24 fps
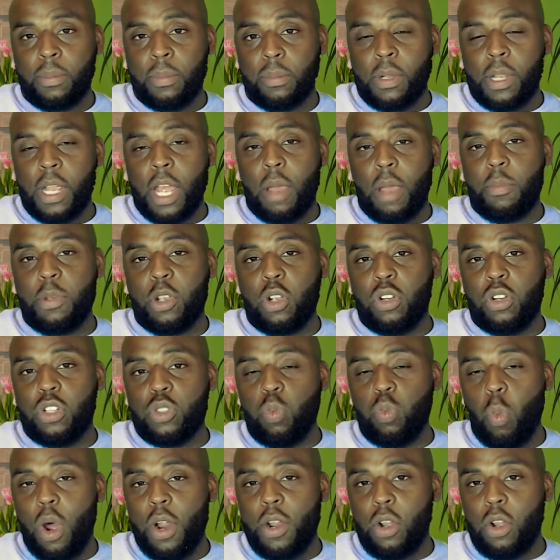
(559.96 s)
And because
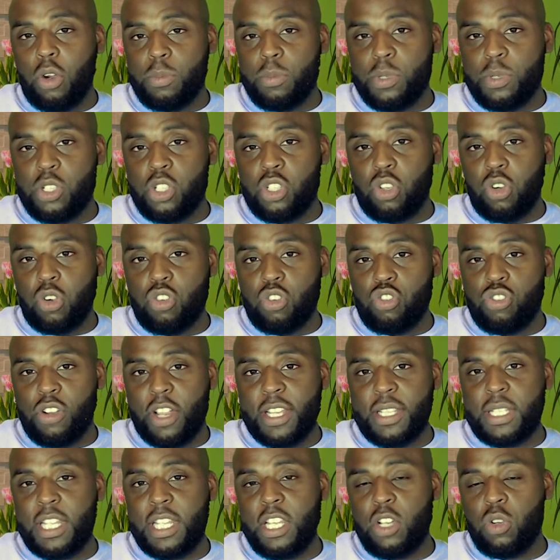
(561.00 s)
one options contract
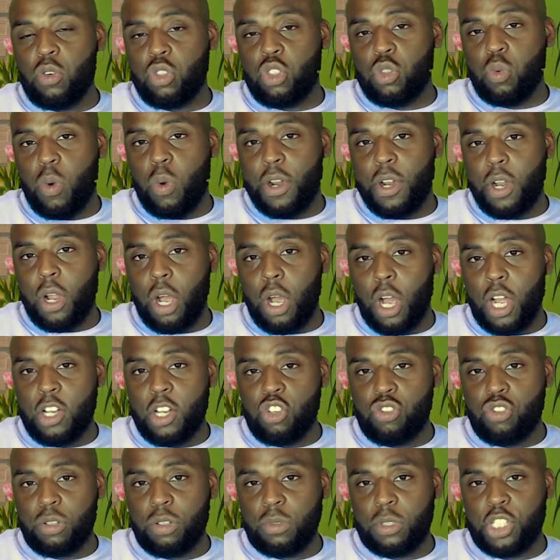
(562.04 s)
is equal to
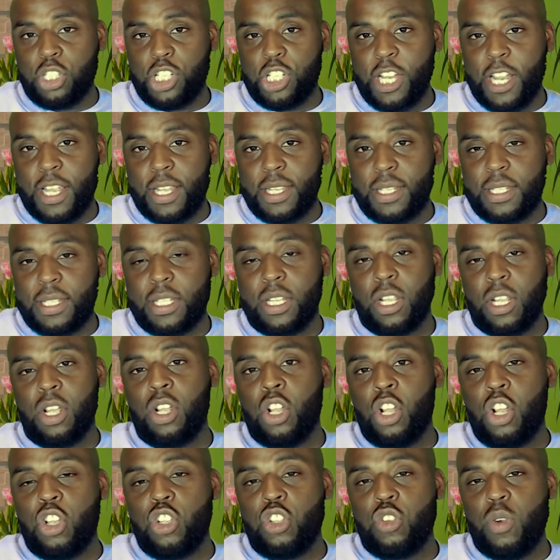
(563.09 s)
100 shares,
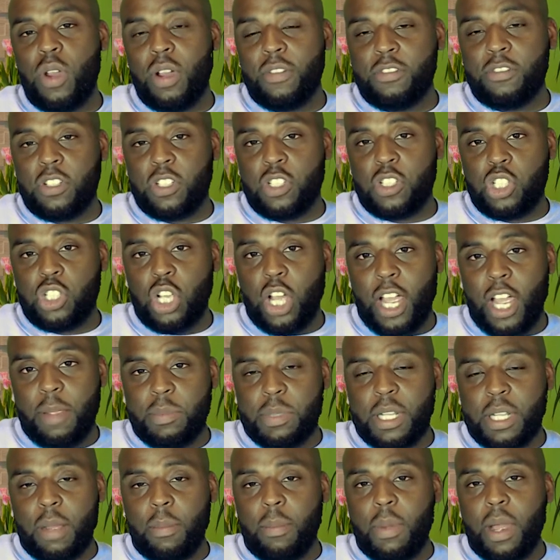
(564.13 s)
you have to times
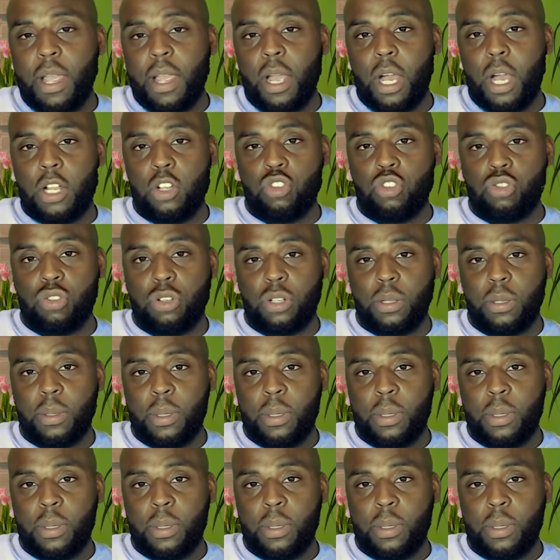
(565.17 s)
that by 100,